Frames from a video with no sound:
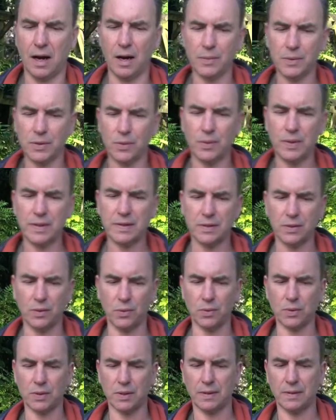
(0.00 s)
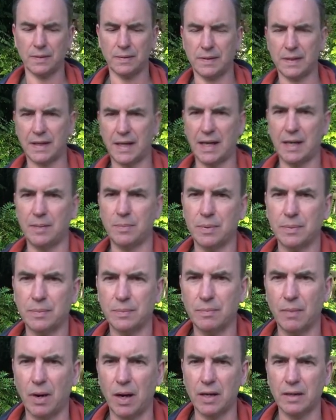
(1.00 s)
I was always taught to keep
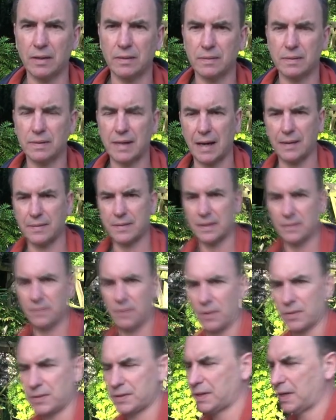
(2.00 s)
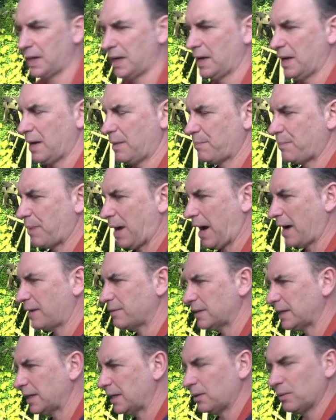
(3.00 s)
my dowsing rods
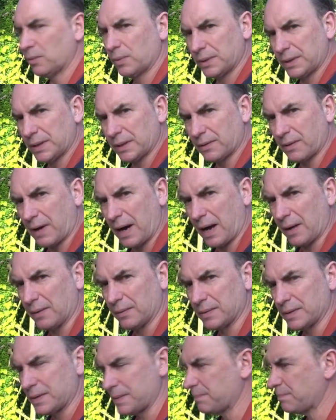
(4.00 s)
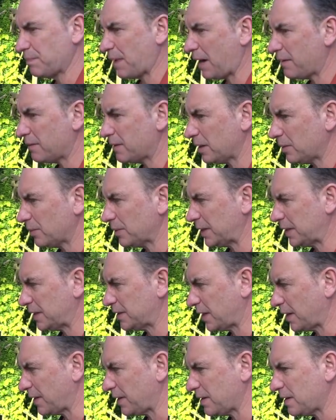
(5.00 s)
parallel with the ground, parallel with
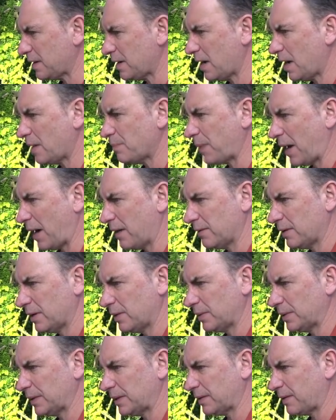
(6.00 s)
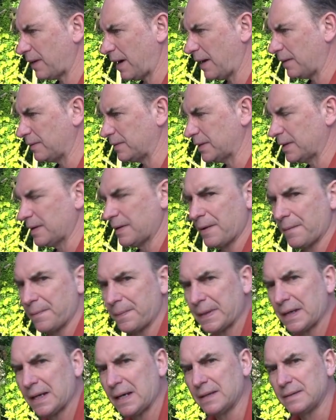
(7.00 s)
each other and parallel with the ground.
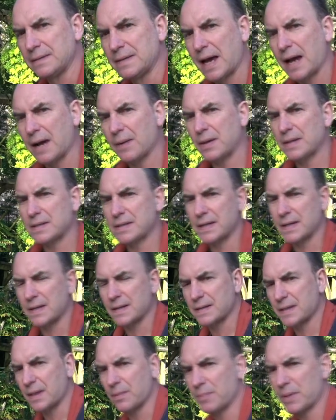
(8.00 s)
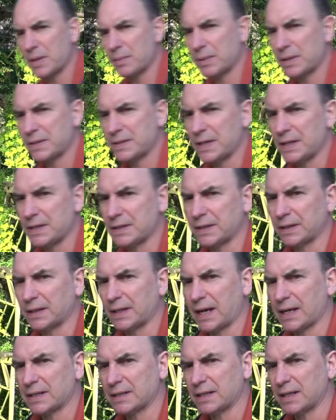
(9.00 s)
Now I see that some people are teaching
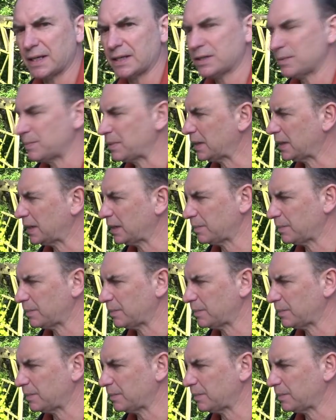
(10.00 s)
that actually they should be a